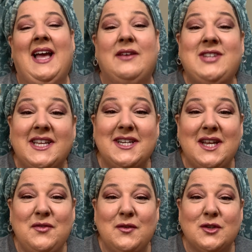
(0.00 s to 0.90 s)
I've taken
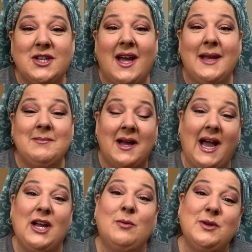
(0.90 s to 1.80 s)
enough of your time.
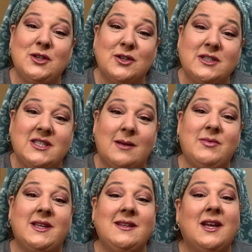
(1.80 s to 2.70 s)
I hope you learned
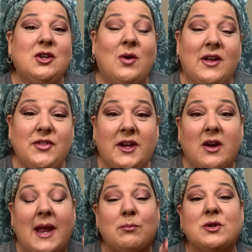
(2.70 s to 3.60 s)
something. Go out
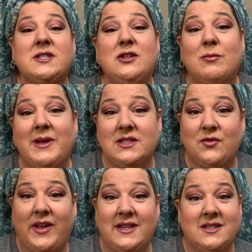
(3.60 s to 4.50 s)
there and present your
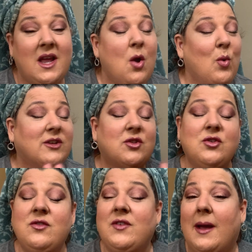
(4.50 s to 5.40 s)
best face. Whether
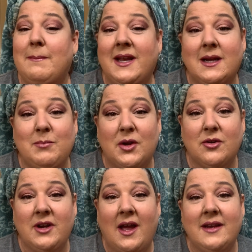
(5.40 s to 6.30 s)
you've got makeup on
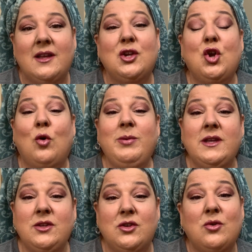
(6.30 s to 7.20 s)
or not, go be
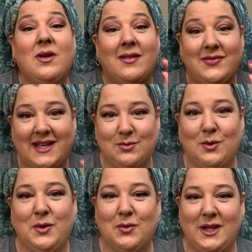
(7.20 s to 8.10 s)
you. That's
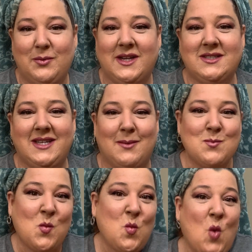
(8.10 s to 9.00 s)
what we really want to see.
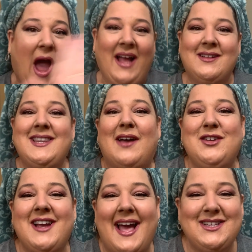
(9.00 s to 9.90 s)
Mwah! Love
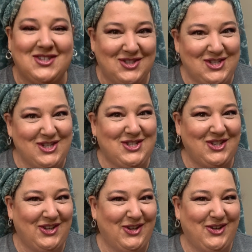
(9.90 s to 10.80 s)
you guys. See you
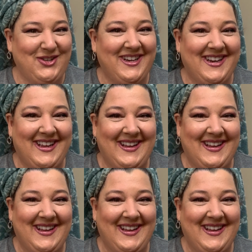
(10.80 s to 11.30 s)
soon.